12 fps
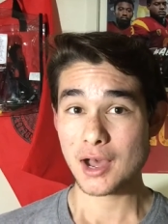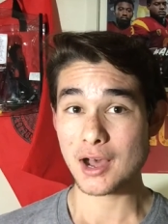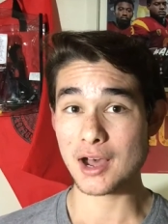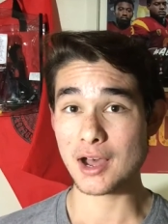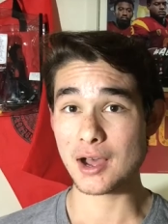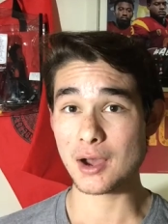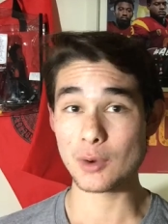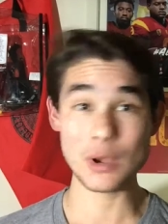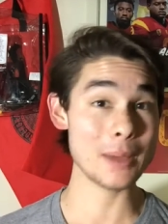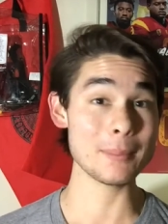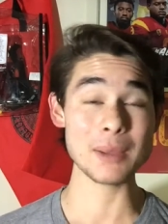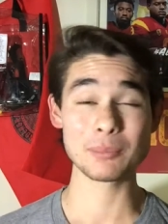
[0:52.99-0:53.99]
uh,
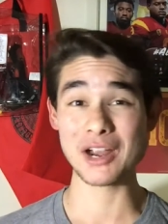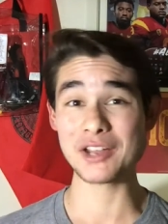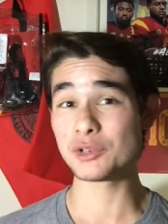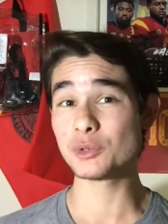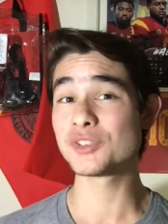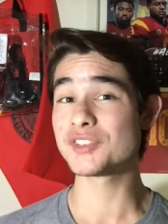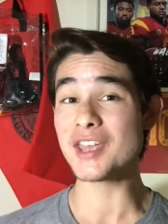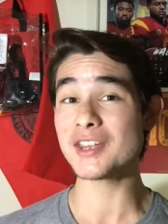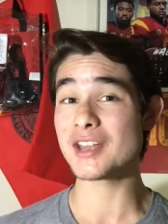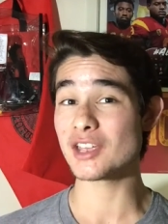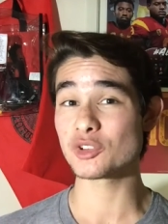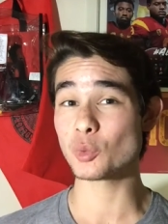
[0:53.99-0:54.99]
at my brand new set
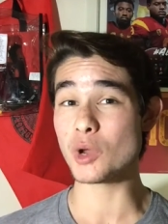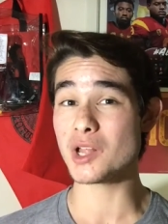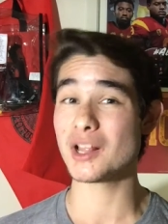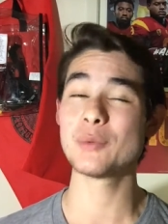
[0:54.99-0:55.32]
as well.